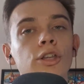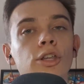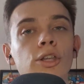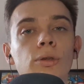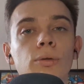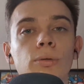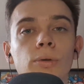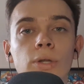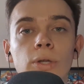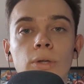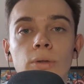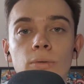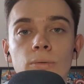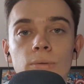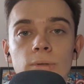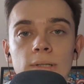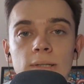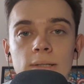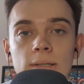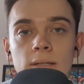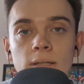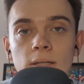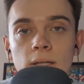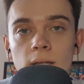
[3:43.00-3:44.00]
You
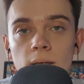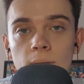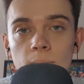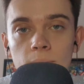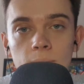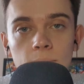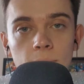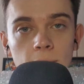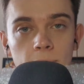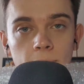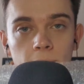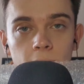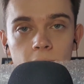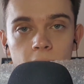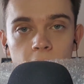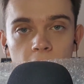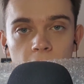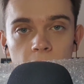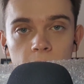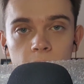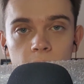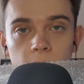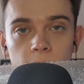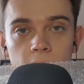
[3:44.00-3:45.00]
use bubble
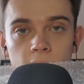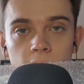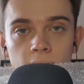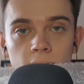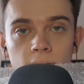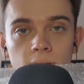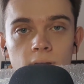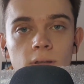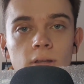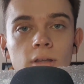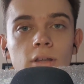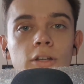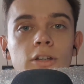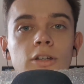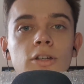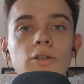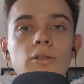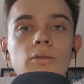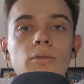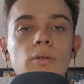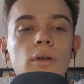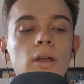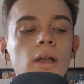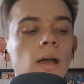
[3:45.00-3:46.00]
wrap
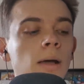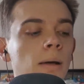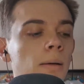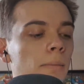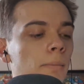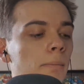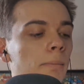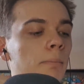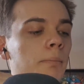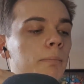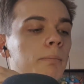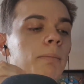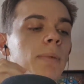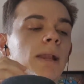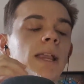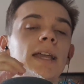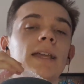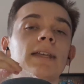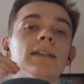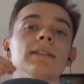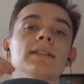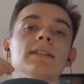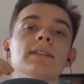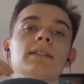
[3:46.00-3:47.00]
to
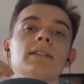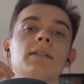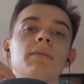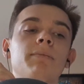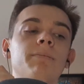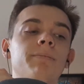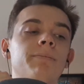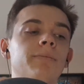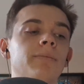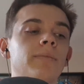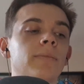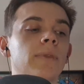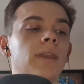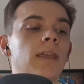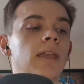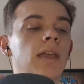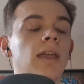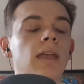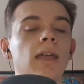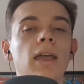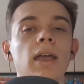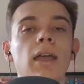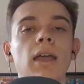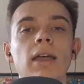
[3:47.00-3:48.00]
place
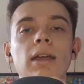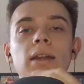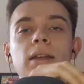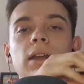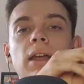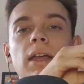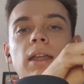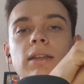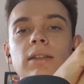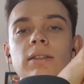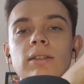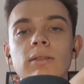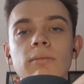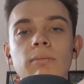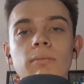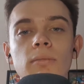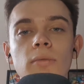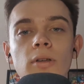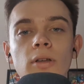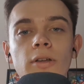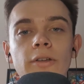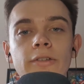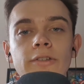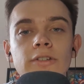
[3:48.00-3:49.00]
an item
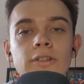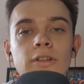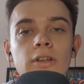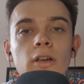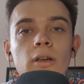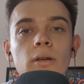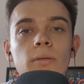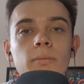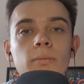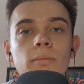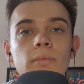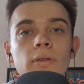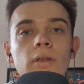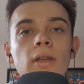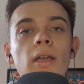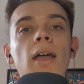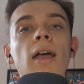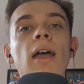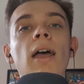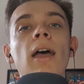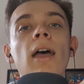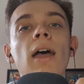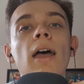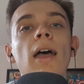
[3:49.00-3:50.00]
on top,
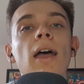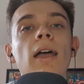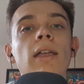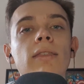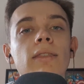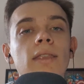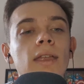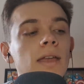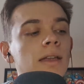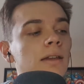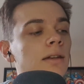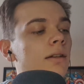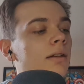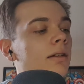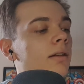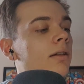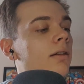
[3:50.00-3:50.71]
and then